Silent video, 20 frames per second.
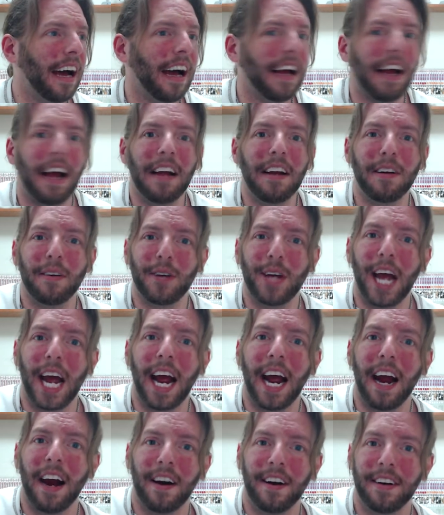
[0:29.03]
I don't
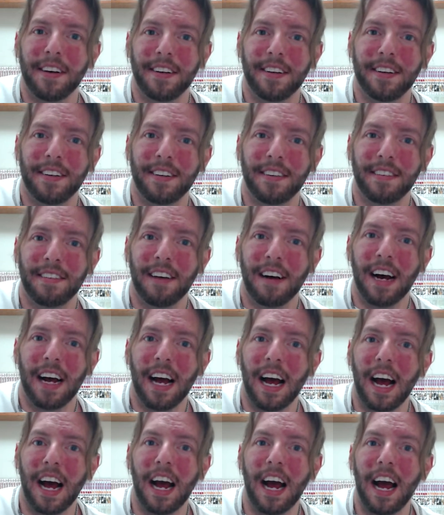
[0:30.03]
care.
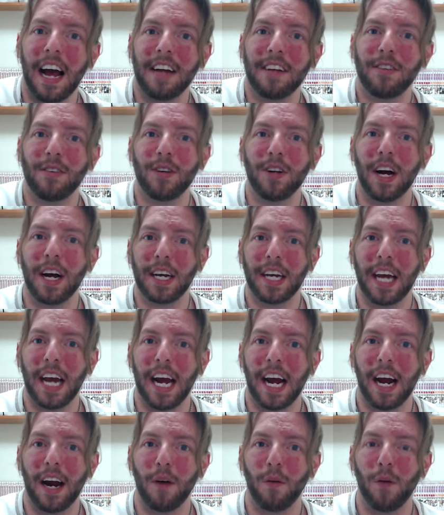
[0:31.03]
I do not
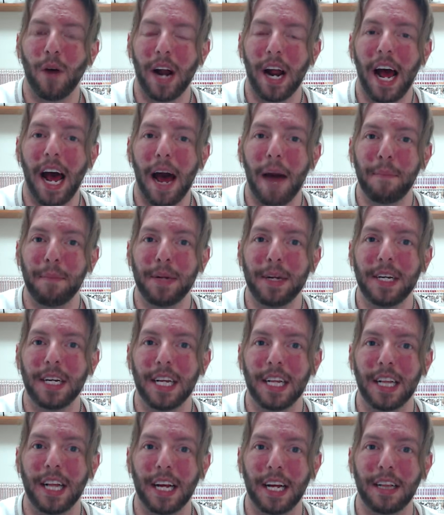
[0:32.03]
care what happened
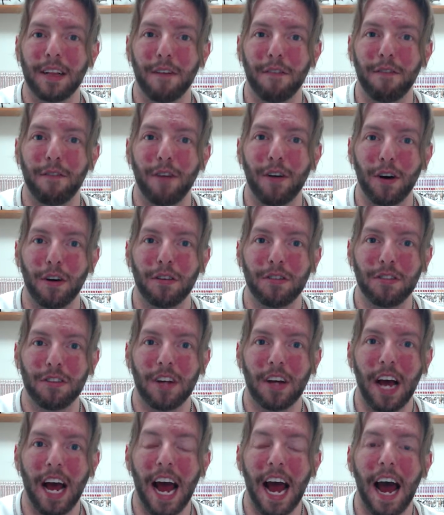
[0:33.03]
in, like, the first
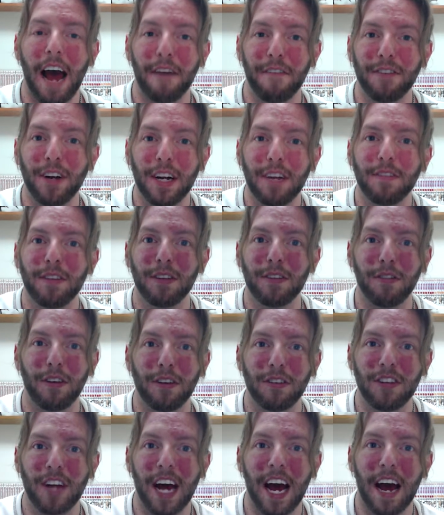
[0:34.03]
half. Not even the
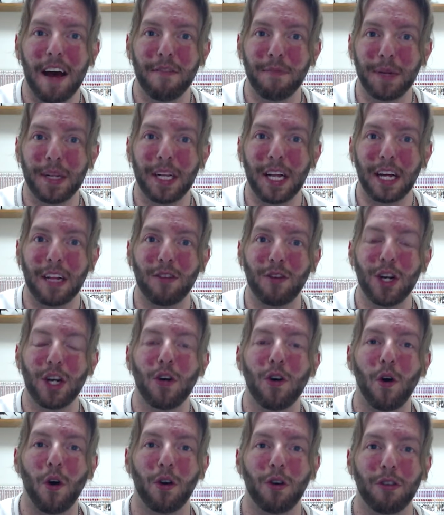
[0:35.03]
first half, but, like, three
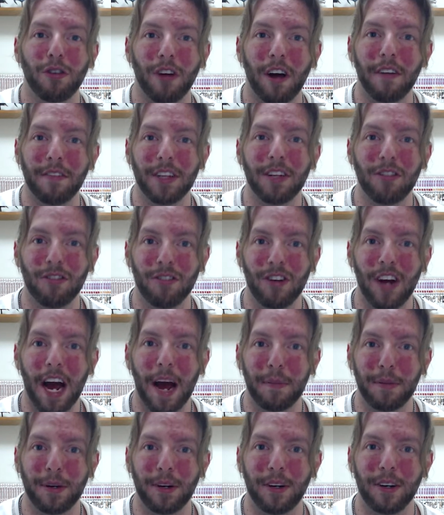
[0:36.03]
quarters of this
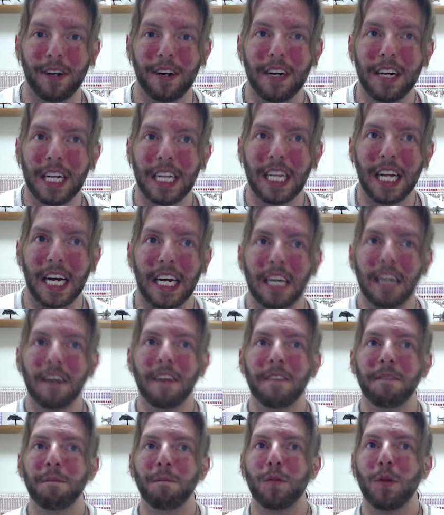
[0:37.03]
chapter. Like,
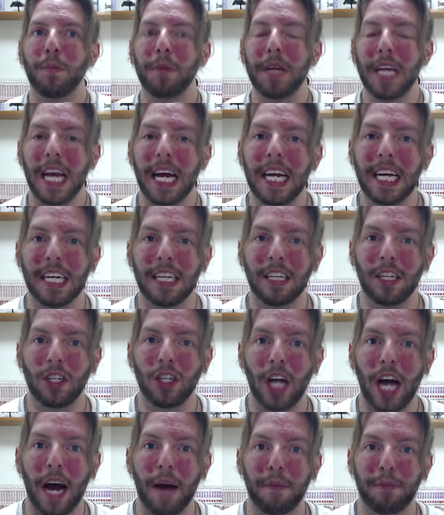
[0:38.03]
the beginning of the
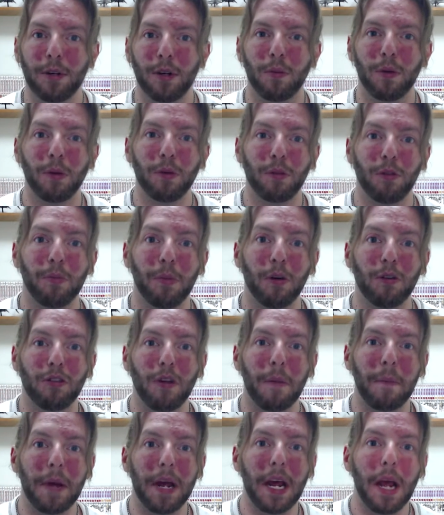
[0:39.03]
chapter, we were supposed to
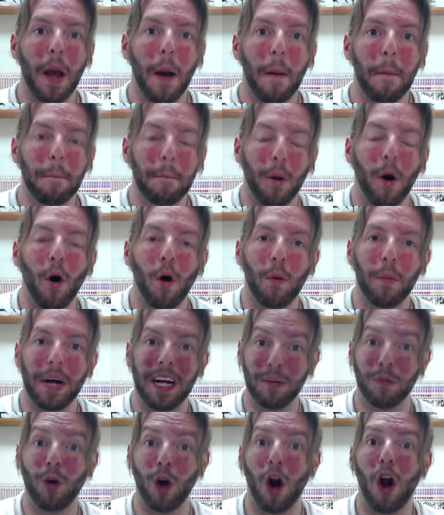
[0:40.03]
be, boom,
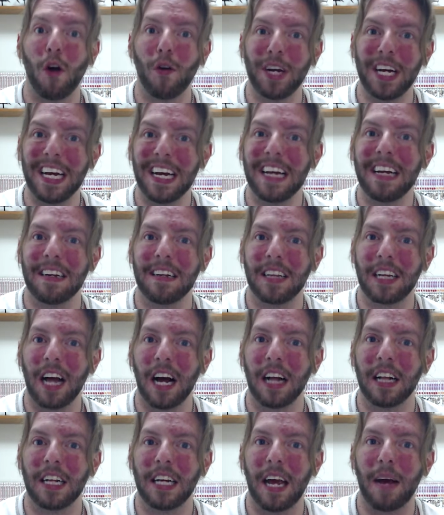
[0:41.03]
we're already into the
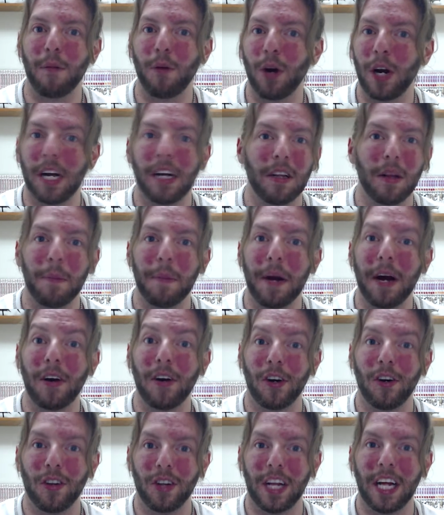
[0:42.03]
culling game, we're into the
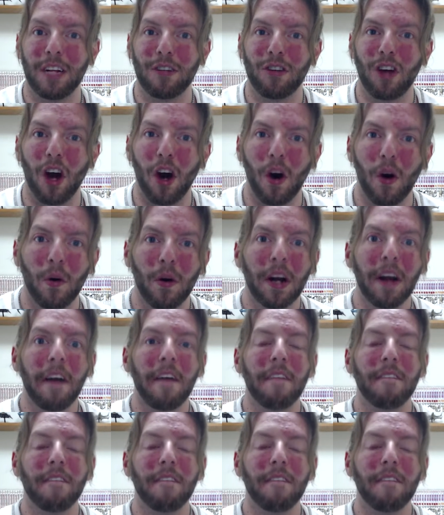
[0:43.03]
barrier, let's go.